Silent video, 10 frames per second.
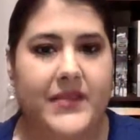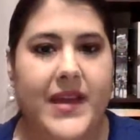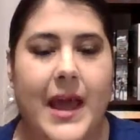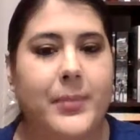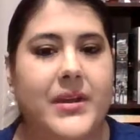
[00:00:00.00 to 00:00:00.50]
If I
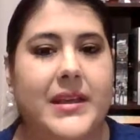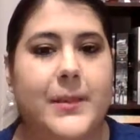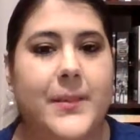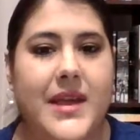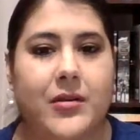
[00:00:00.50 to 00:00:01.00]
happen to
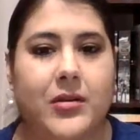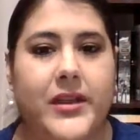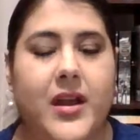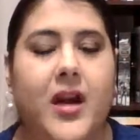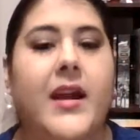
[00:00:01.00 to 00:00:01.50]
hit pan
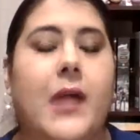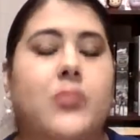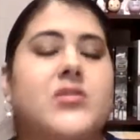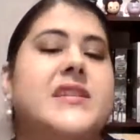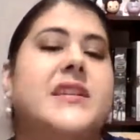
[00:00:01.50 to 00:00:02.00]
early on, I
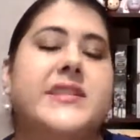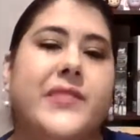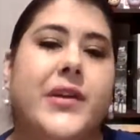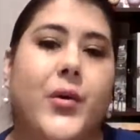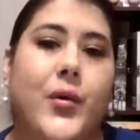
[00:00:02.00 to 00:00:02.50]
will set a
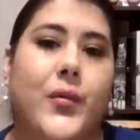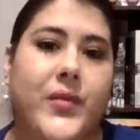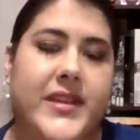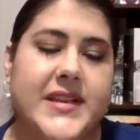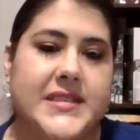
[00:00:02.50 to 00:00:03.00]
different goal
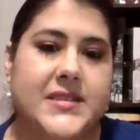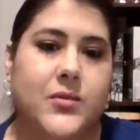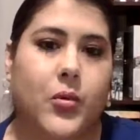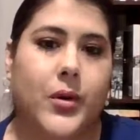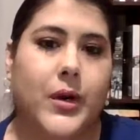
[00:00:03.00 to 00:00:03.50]
for this
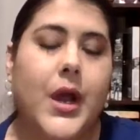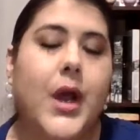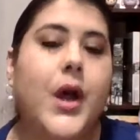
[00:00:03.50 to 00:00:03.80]
or